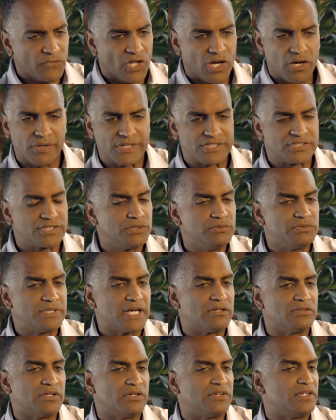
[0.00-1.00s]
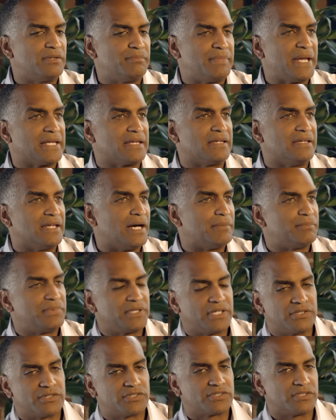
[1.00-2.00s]
oh, I see you downloaded a banking app.
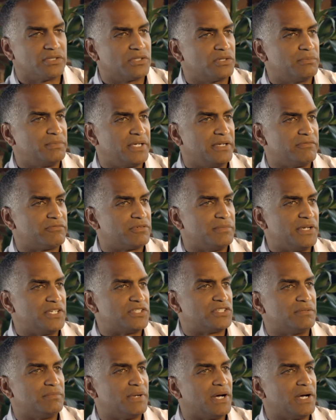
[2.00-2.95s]
Here's a little bit of information